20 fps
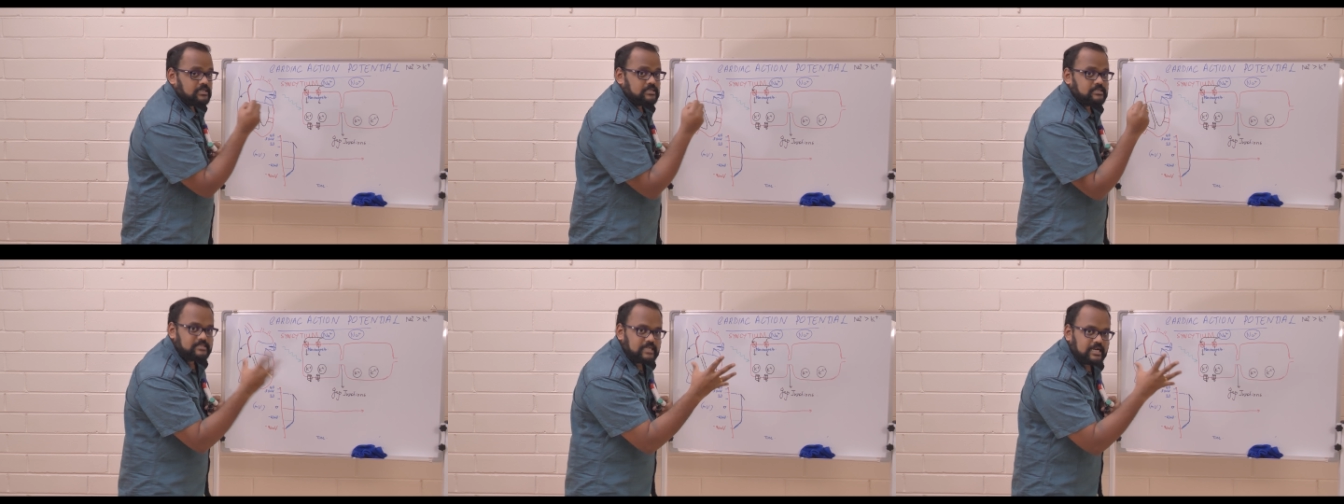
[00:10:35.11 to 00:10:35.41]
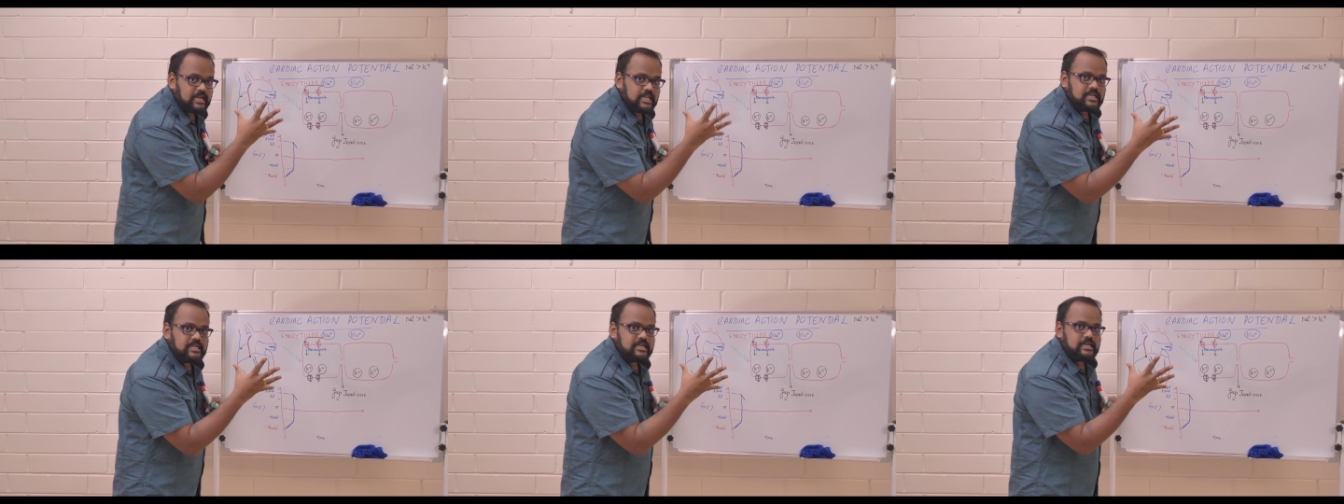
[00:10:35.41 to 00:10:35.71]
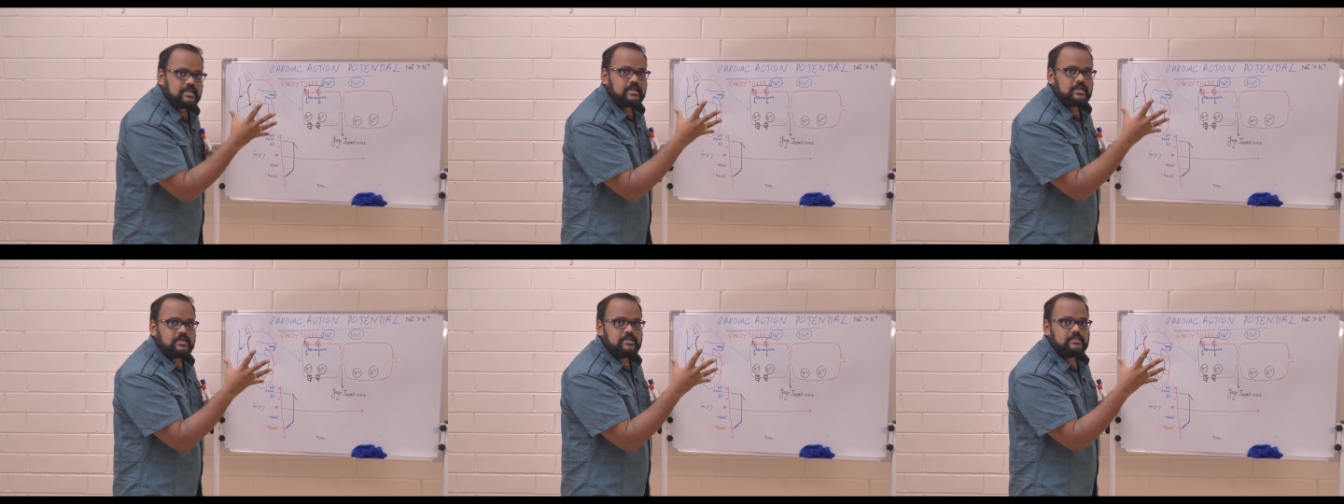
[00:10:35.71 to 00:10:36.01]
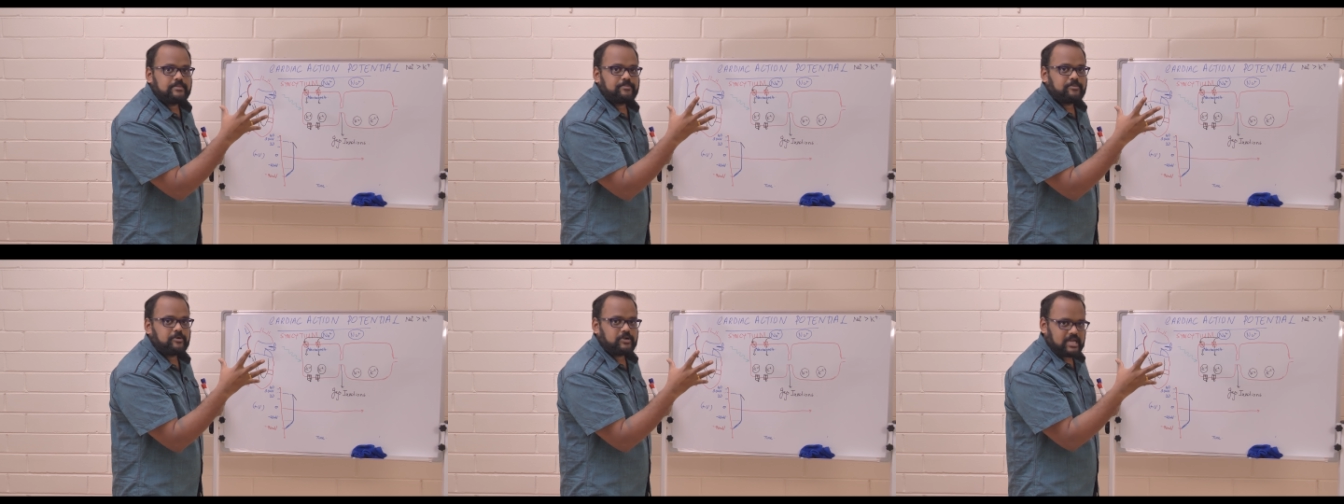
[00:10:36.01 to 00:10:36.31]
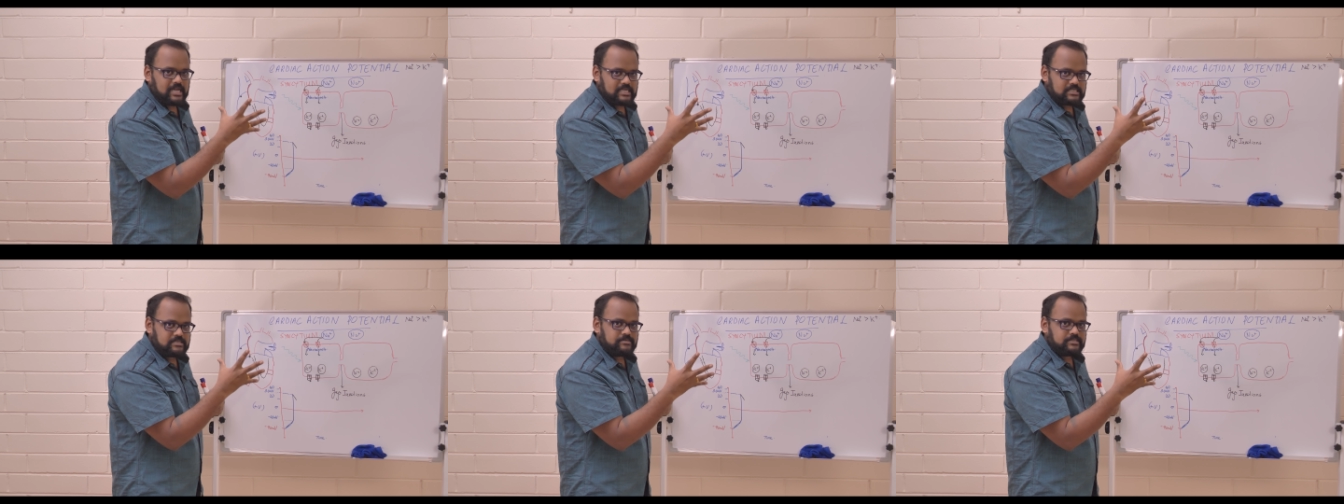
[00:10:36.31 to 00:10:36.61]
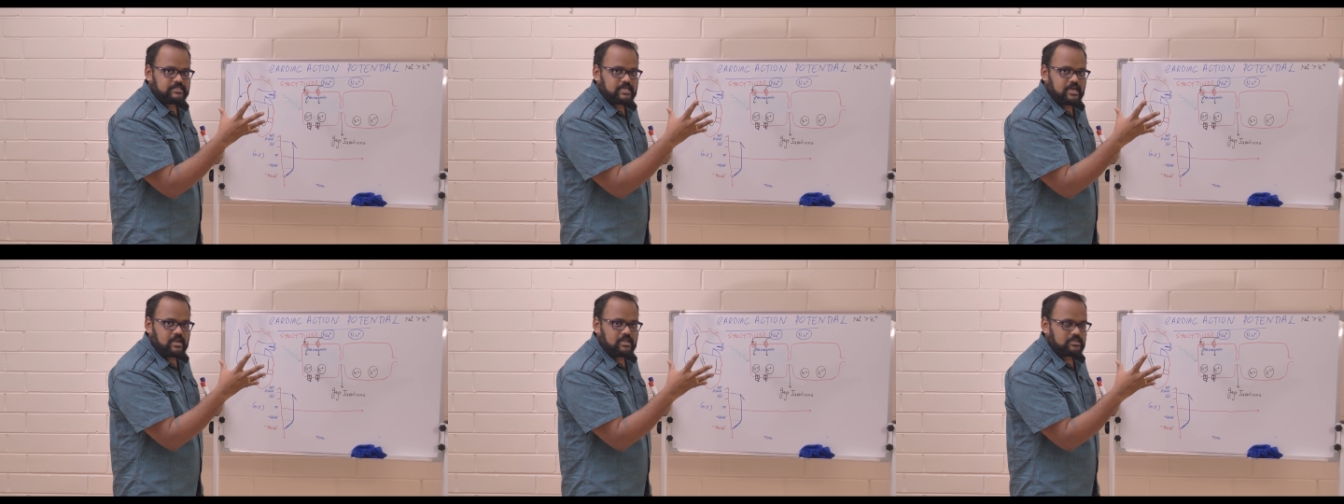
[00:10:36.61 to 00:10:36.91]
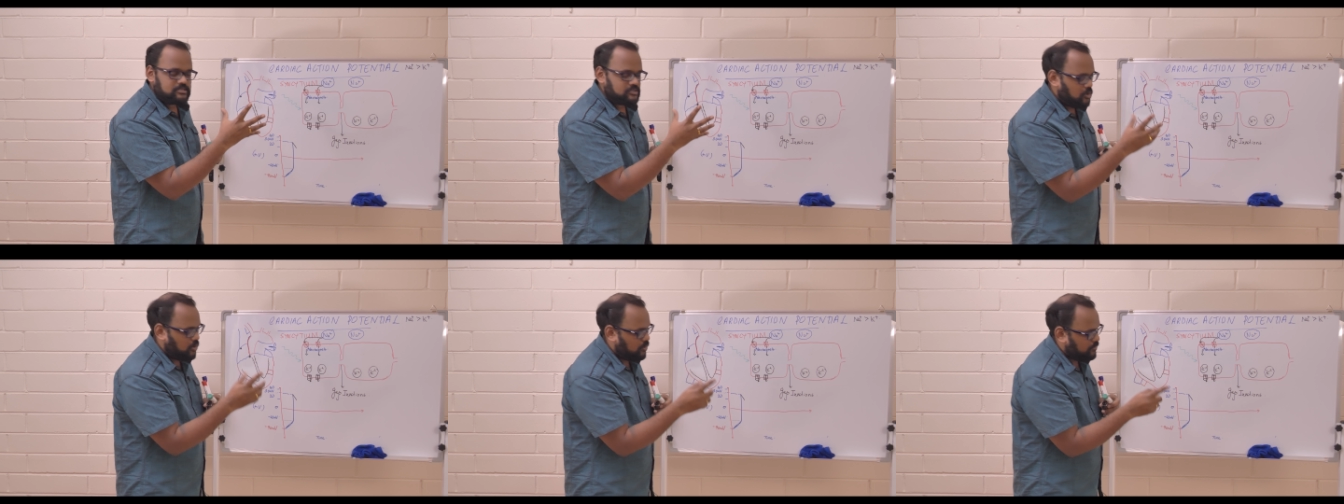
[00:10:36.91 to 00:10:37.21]
suddenly the potassium
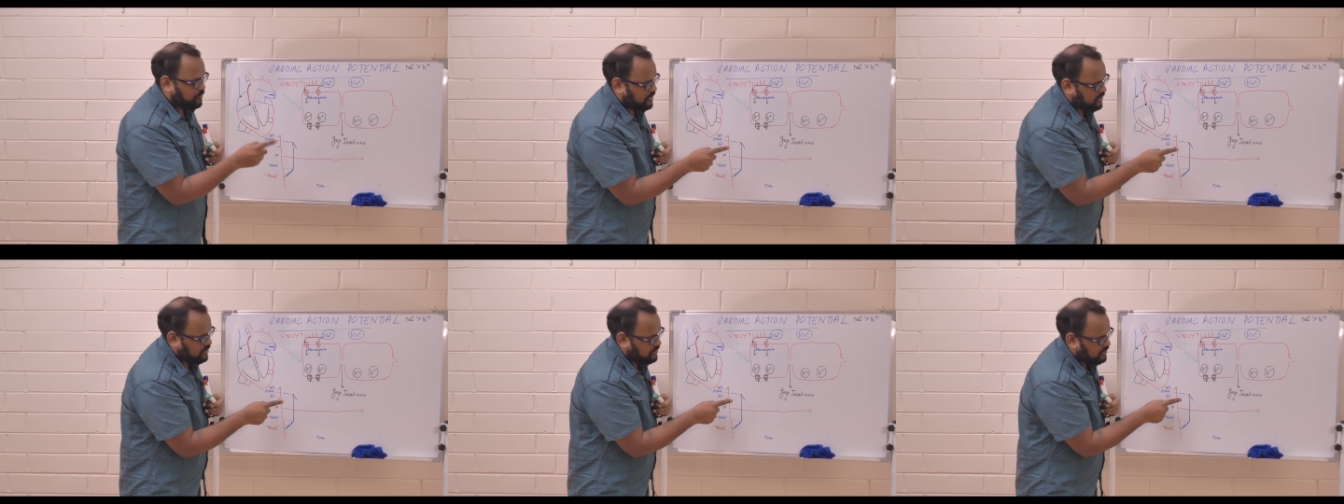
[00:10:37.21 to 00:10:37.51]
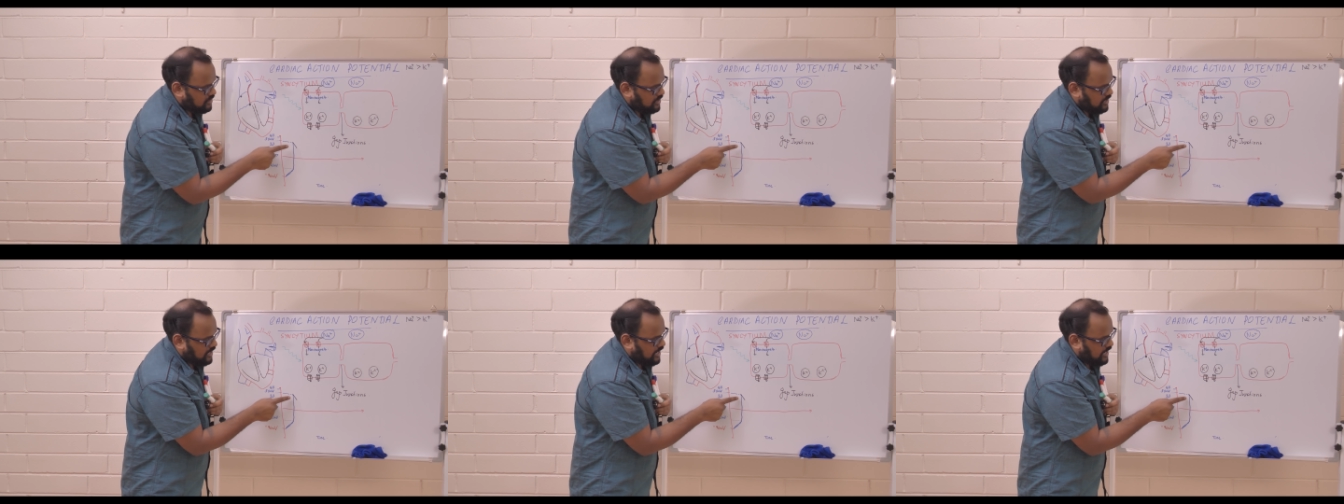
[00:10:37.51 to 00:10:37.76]
channels open